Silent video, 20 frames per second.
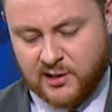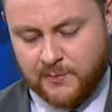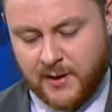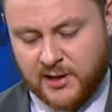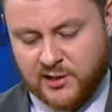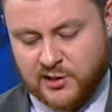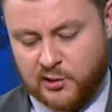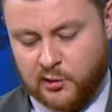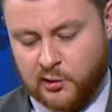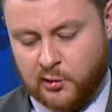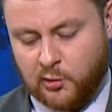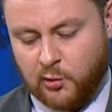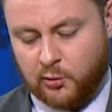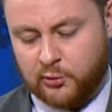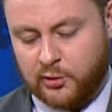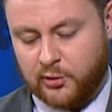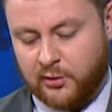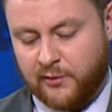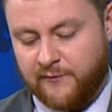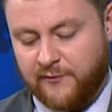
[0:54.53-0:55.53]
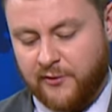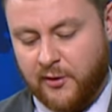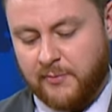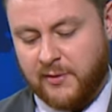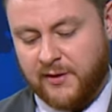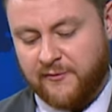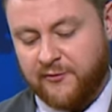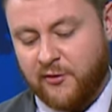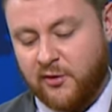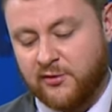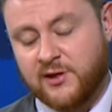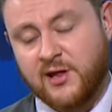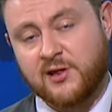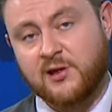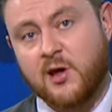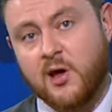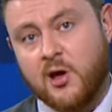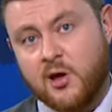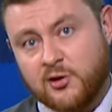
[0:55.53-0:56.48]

Sébastien Lecornu confirmed that France has